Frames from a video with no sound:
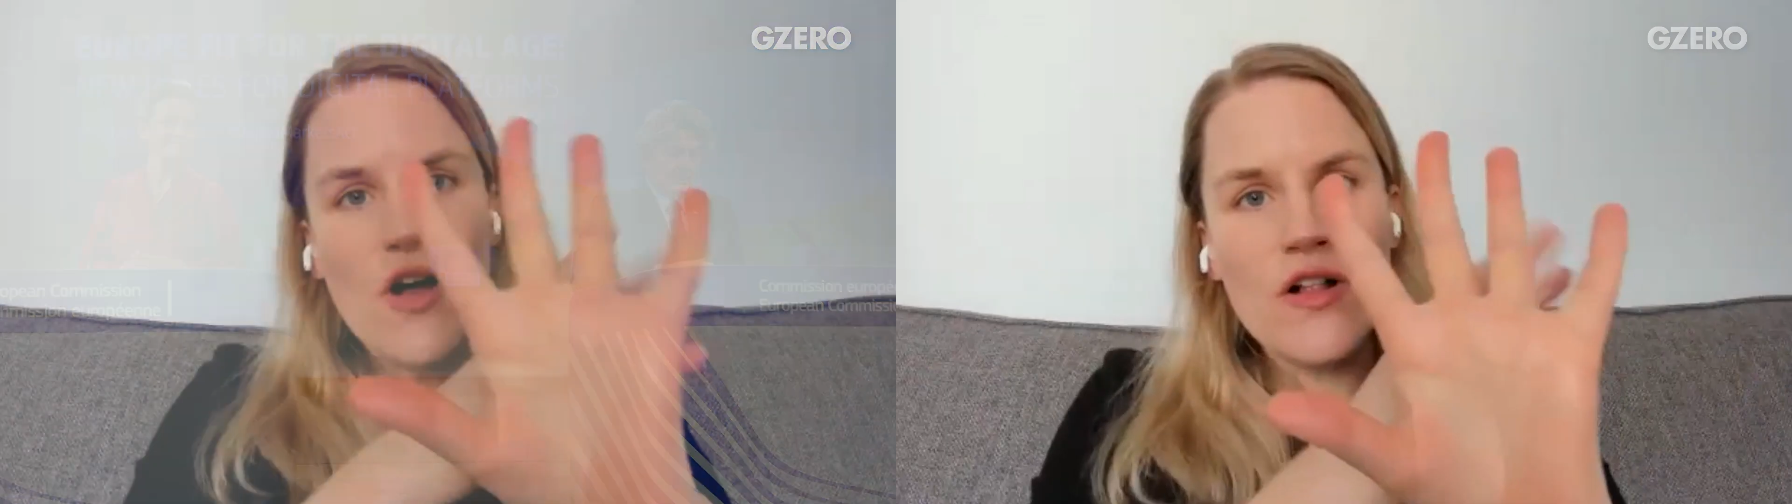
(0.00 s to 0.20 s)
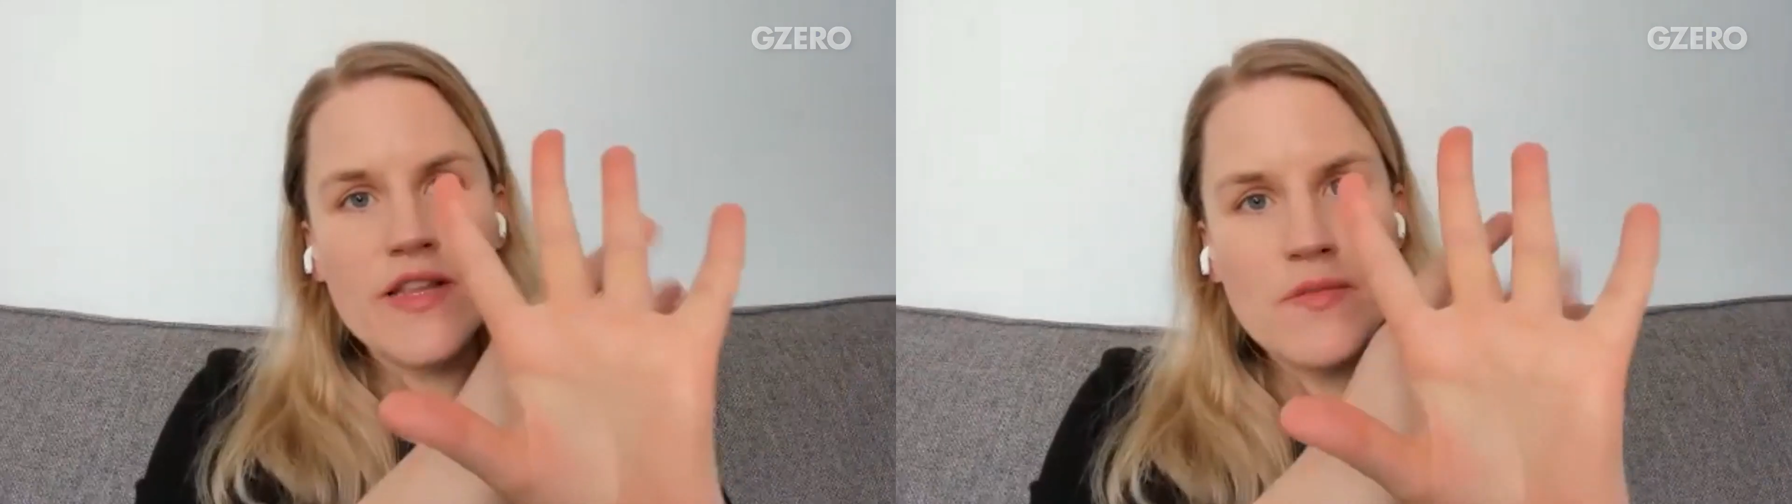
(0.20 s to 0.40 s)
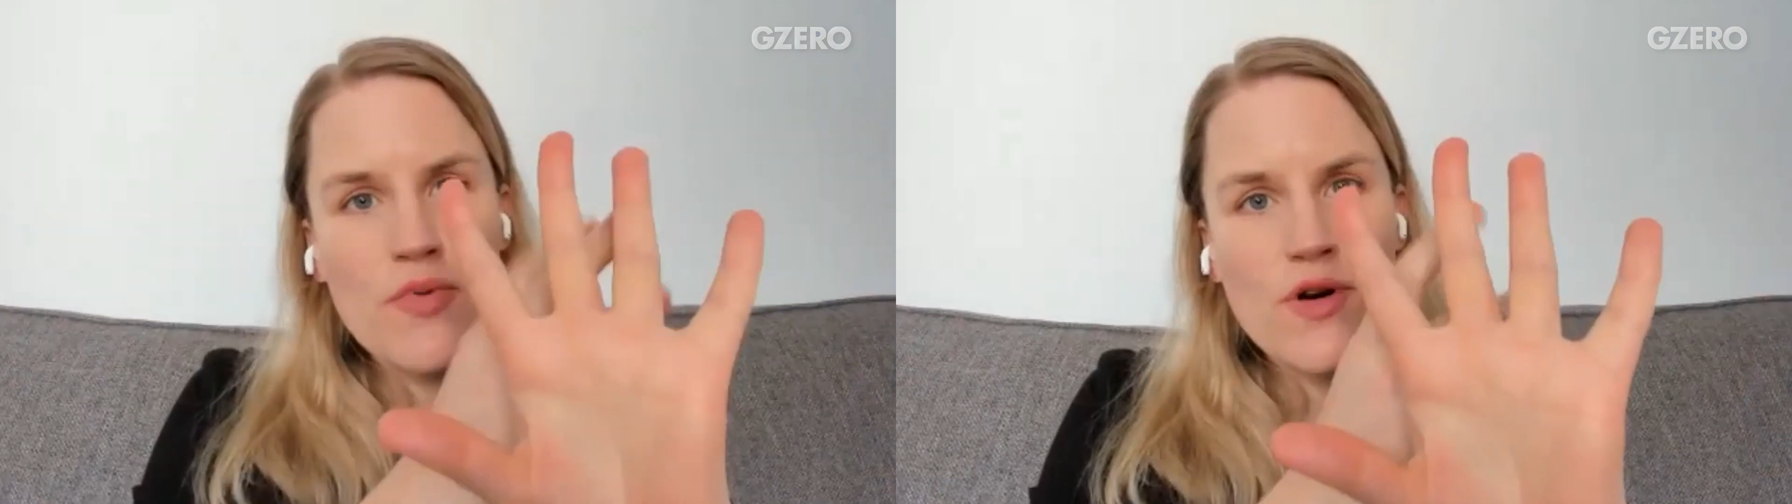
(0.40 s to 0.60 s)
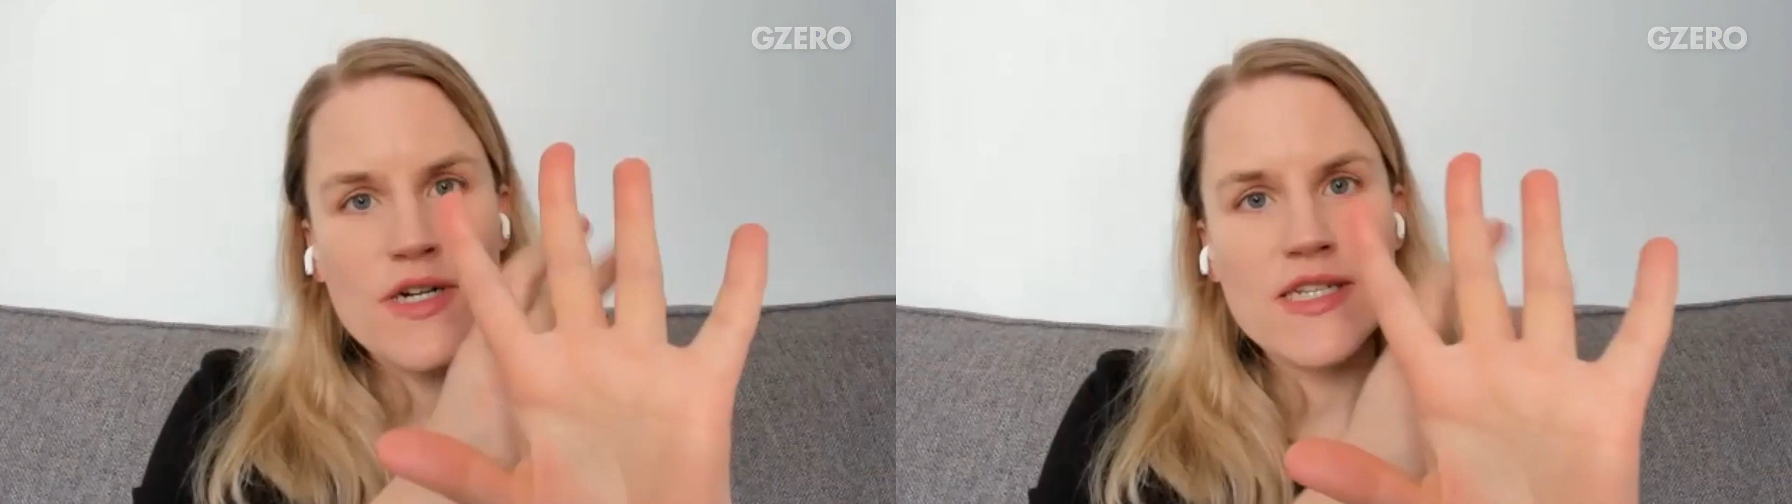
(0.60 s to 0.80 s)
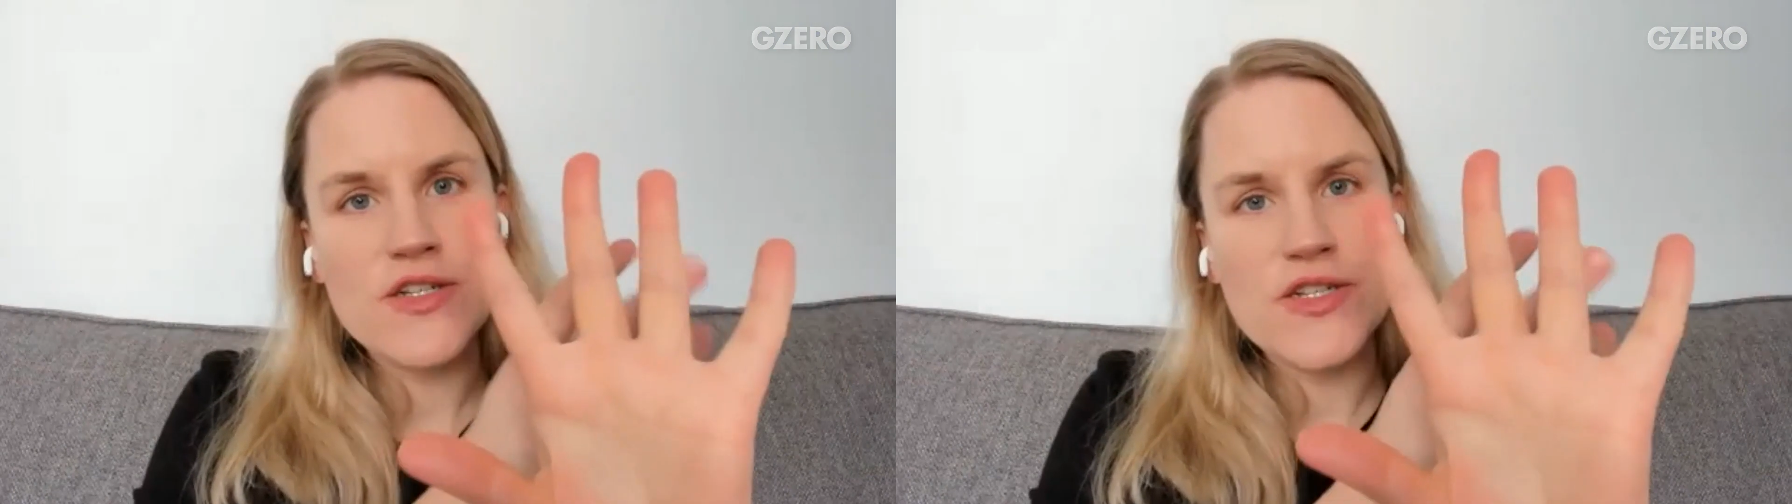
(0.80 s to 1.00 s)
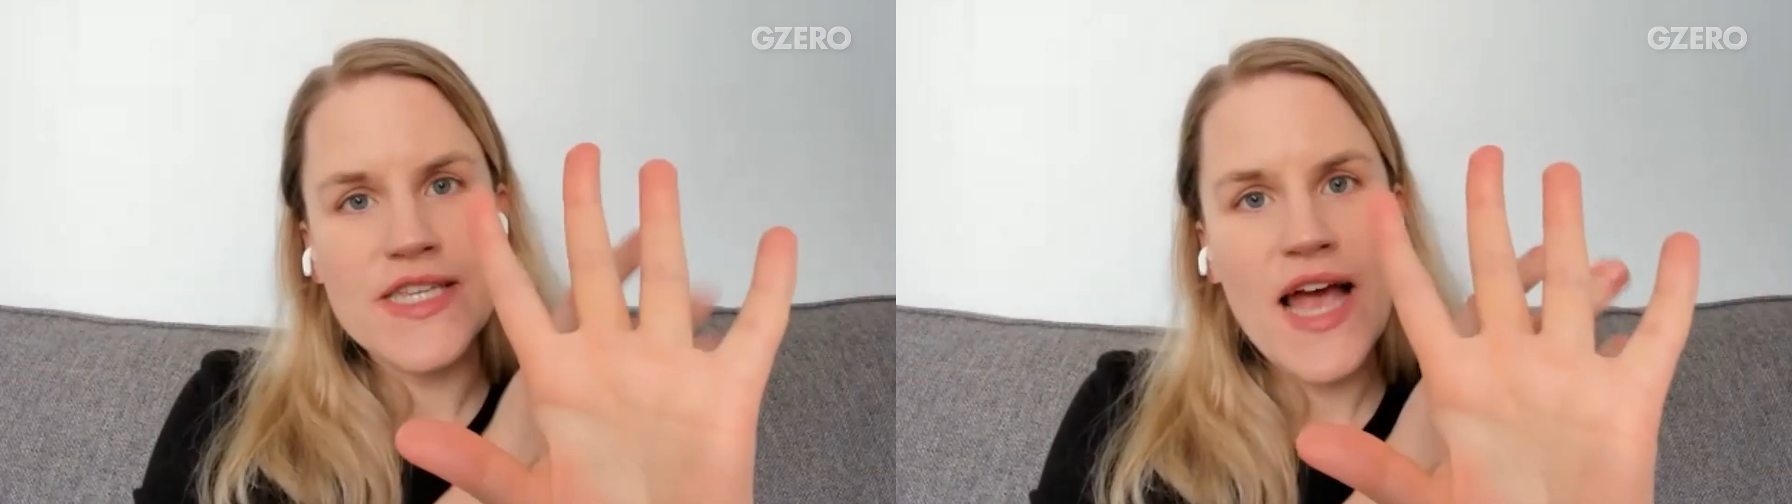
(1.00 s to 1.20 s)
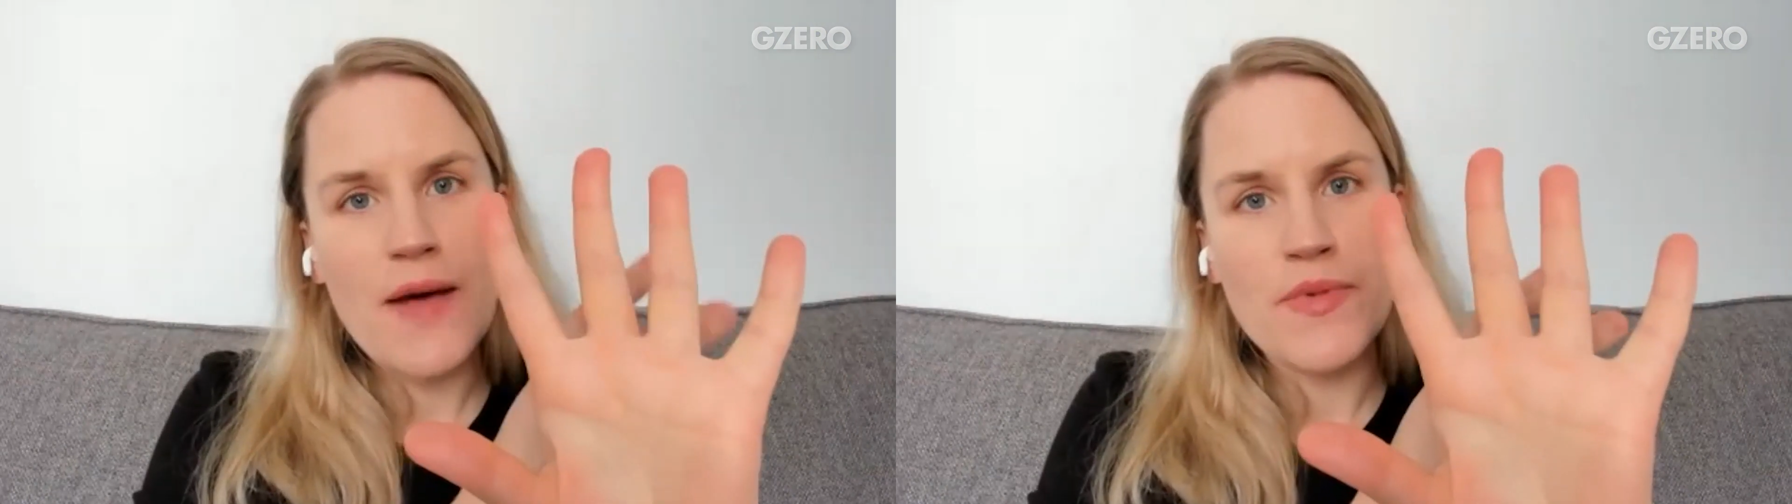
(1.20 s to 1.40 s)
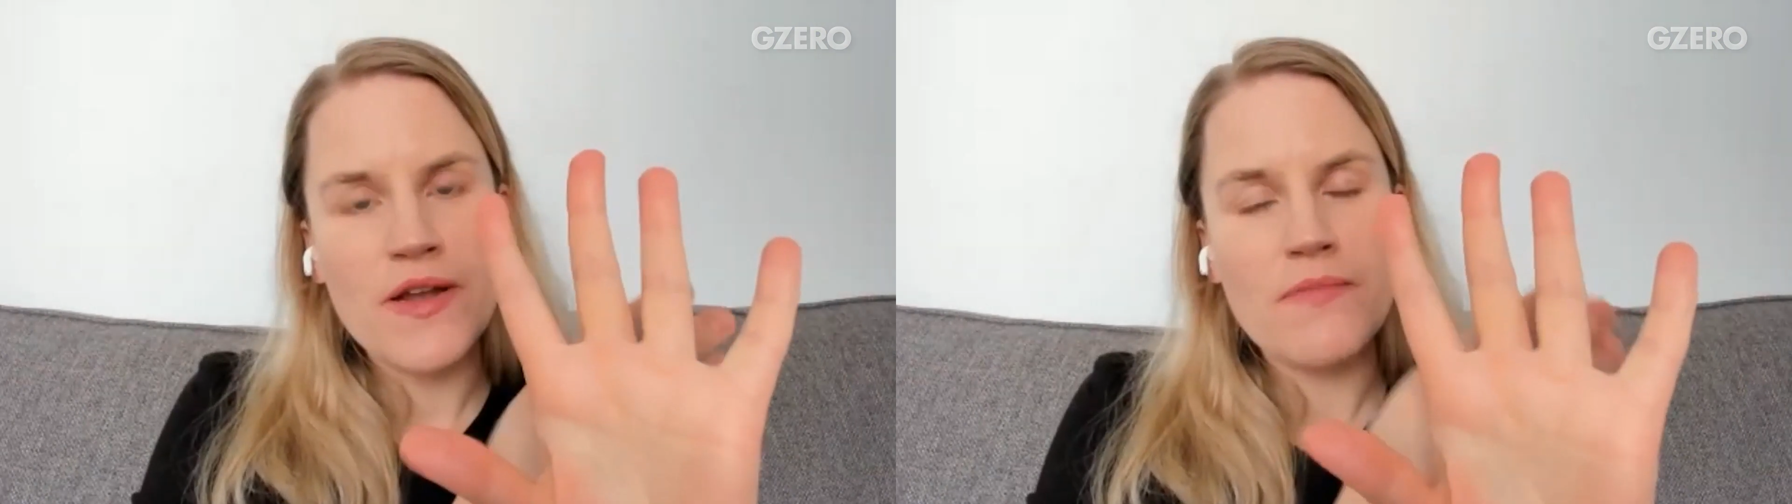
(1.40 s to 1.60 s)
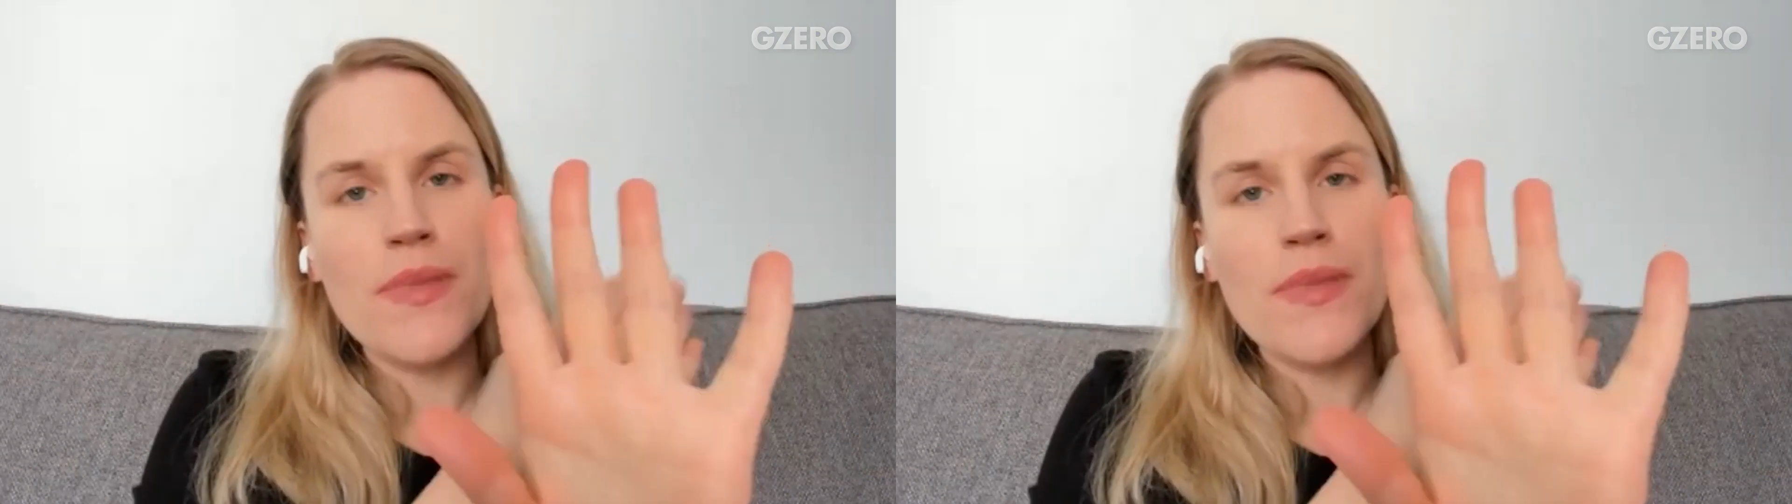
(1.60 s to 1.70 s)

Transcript: all the important decisions happen